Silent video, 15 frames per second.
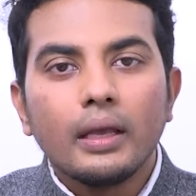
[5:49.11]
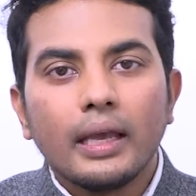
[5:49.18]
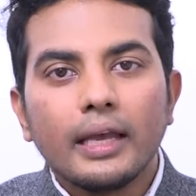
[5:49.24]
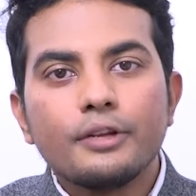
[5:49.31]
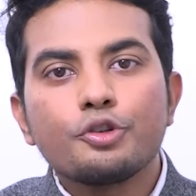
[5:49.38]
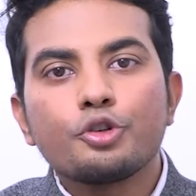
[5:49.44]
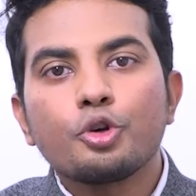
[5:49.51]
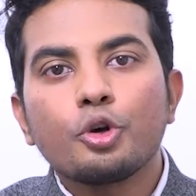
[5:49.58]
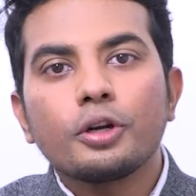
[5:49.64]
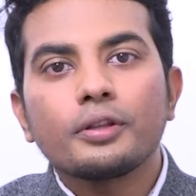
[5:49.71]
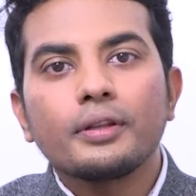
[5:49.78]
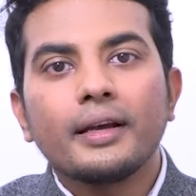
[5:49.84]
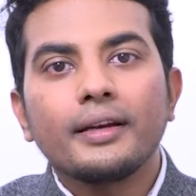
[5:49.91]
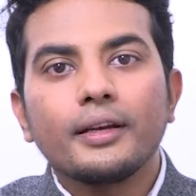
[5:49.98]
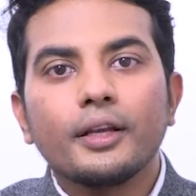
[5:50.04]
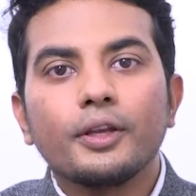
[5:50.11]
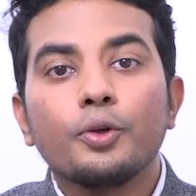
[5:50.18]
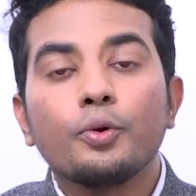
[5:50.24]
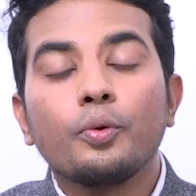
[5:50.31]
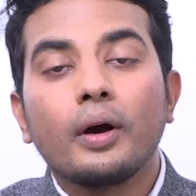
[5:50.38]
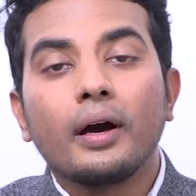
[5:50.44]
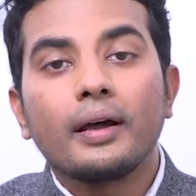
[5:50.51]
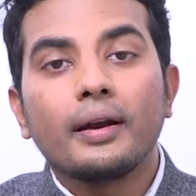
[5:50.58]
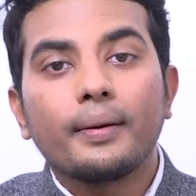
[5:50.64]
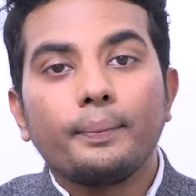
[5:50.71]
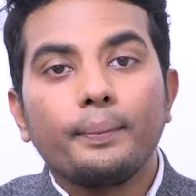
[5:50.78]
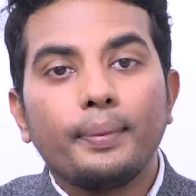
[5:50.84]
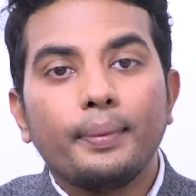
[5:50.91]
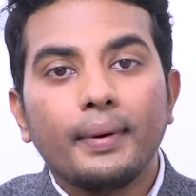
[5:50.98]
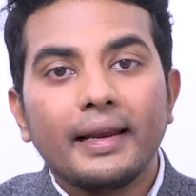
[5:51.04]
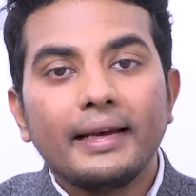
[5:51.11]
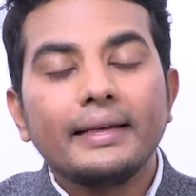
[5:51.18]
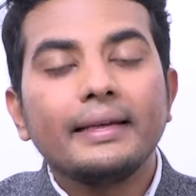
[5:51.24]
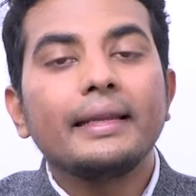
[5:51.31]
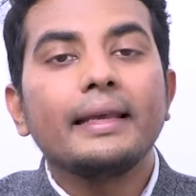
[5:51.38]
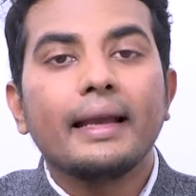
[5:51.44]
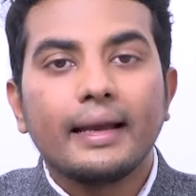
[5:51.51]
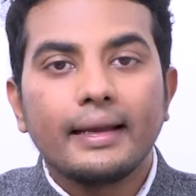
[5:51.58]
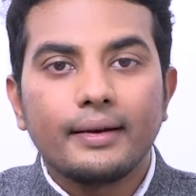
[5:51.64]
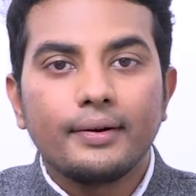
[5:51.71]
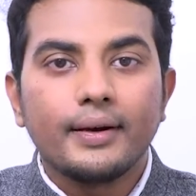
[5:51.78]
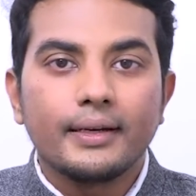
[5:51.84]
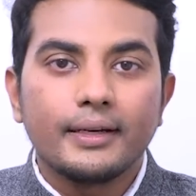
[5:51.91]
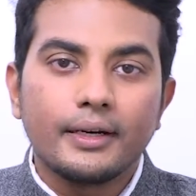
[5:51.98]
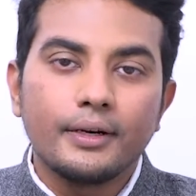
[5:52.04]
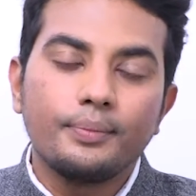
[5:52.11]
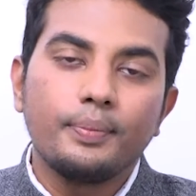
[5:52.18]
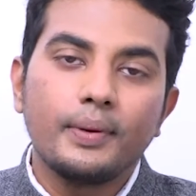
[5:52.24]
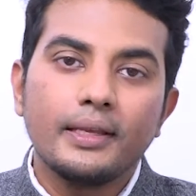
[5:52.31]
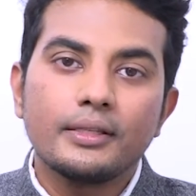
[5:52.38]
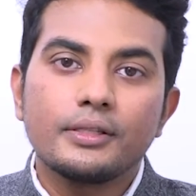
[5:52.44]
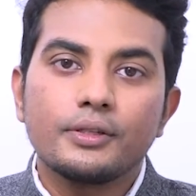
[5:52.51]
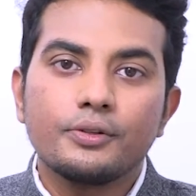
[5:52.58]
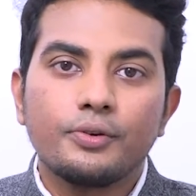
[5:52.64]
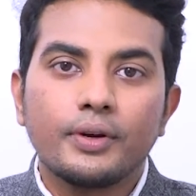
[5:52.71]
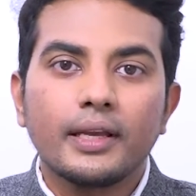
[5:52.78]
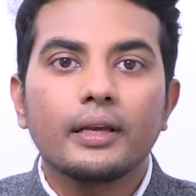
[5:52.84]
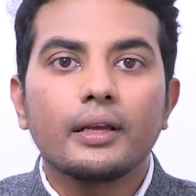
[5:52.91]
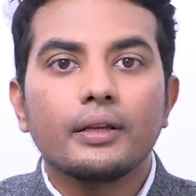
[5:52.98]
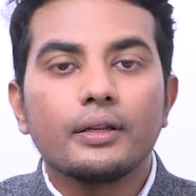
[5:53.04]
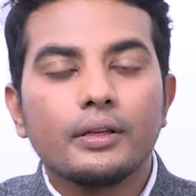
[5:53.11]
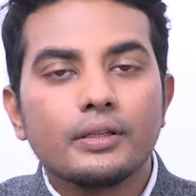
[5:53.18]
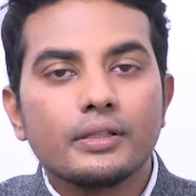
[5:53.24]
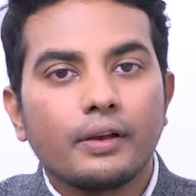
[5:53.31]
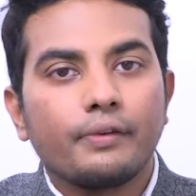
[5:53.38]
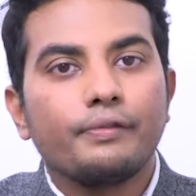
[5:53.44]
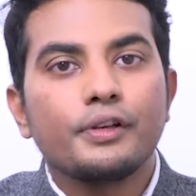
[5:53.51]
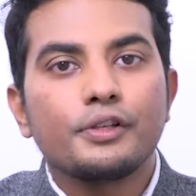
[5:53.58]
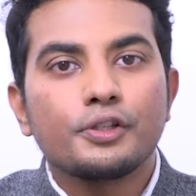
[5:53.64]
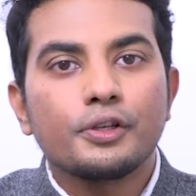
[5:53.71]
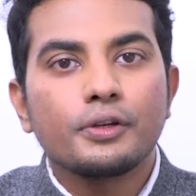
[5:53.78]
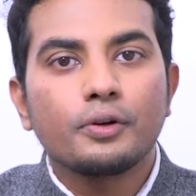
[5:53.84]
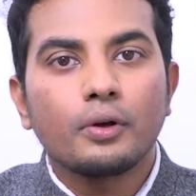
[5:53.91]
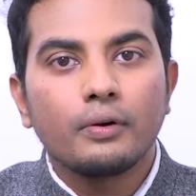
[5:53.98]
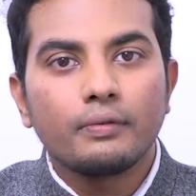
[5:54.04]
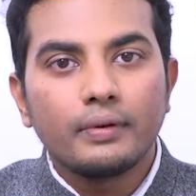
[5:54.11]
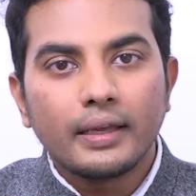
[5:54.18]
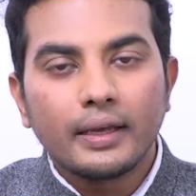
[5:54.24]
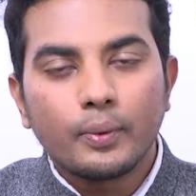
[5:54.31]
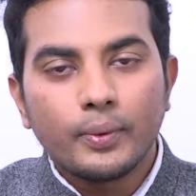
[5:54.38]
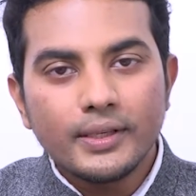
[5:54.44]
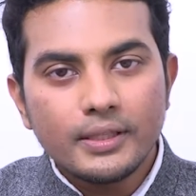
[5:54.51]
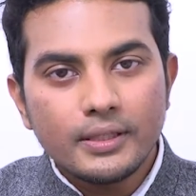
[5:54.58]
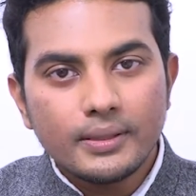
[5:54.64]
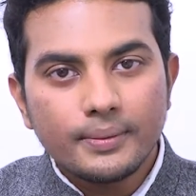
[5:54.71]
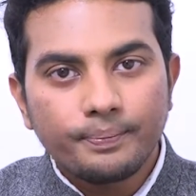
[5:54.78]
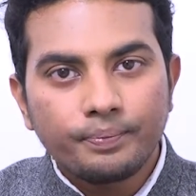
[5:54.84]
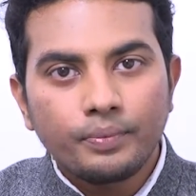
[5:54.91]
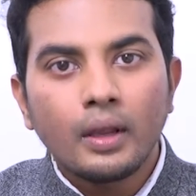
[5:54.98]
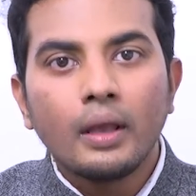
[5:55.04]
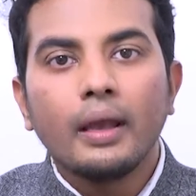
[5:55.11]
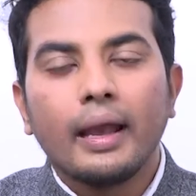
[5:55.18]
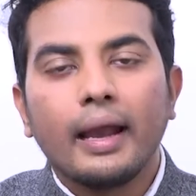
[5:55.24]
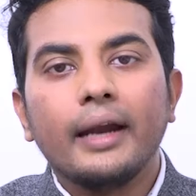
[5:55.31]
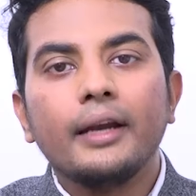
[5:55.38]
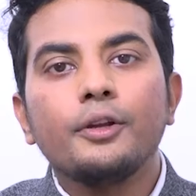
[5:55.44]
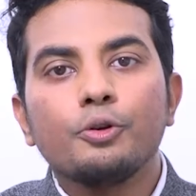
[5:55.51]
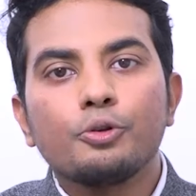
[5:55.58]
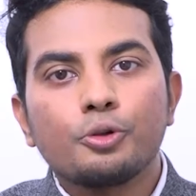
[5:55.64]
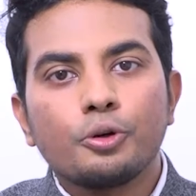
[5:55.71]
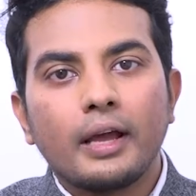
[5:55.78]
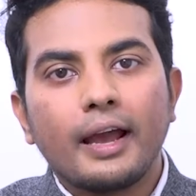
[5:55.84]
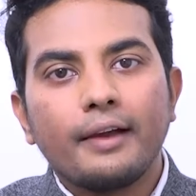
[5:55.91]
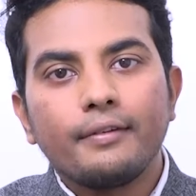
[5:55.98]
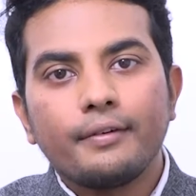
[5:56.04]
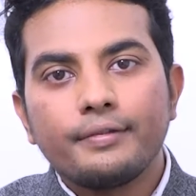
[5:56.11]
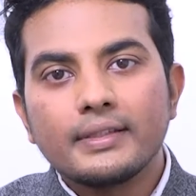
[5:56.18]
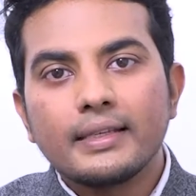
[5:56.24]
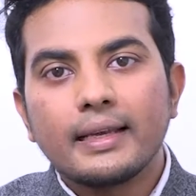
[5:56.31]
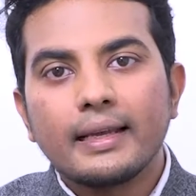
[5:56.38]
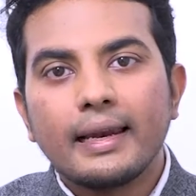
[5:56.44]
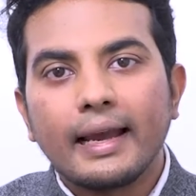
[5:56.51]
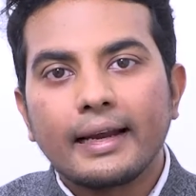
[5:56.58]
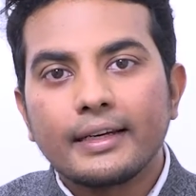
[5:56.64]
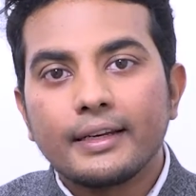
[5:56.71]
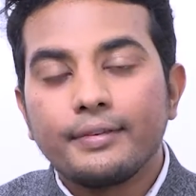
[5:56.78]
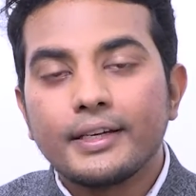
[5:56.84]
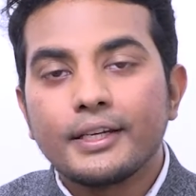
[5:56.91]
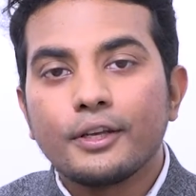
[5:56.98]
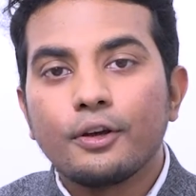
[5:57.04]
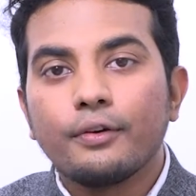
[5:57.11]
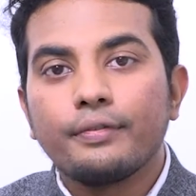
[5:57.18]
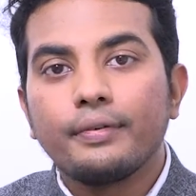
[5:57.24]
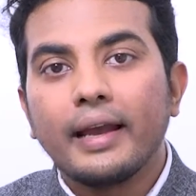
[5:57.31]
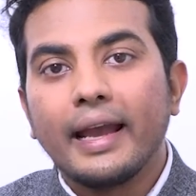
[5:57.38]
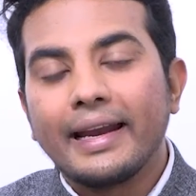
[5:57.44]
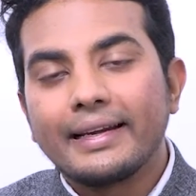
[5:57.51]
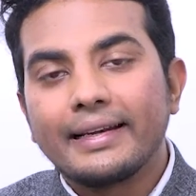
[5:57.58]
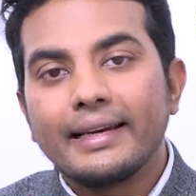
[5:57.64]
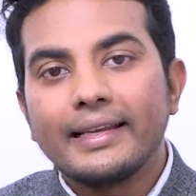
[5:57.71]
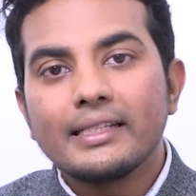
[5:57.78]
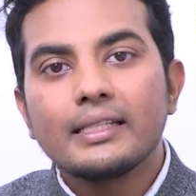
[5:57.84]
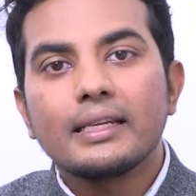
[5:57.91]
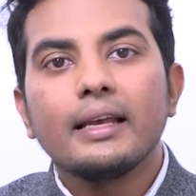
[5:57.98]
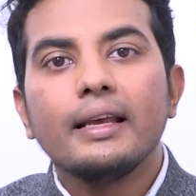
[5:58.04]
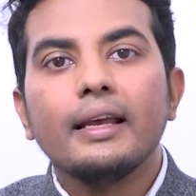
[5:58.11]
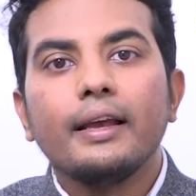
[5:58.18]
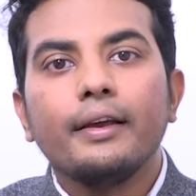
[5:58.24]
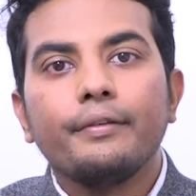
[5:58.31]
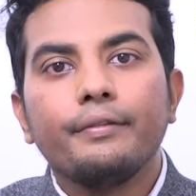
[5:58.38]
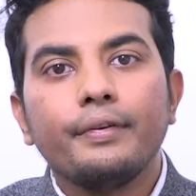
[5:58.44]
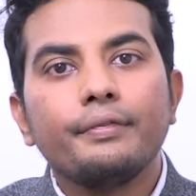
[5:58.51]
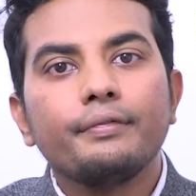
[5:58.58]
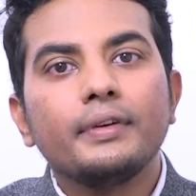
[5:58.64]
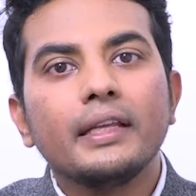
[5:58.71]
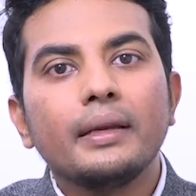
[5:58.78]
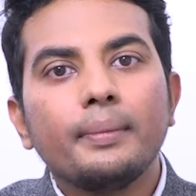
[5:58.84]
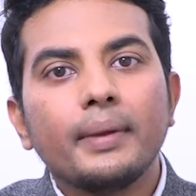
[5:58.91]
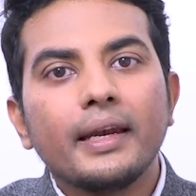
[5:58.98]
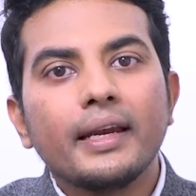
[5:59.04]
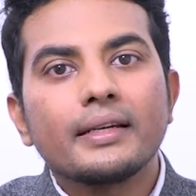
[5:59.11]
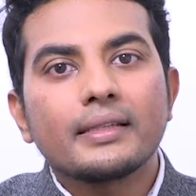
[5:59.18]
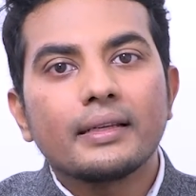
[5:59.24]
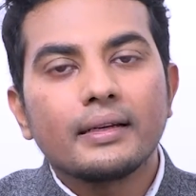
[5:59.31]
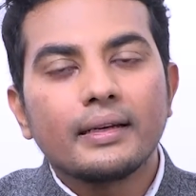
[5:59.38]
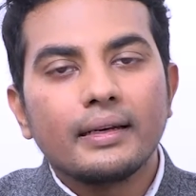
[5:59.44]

Ensure that you are plenty hydrated. Please drink sufficient of liquids, and you should have a physical activity of at least 15 minutes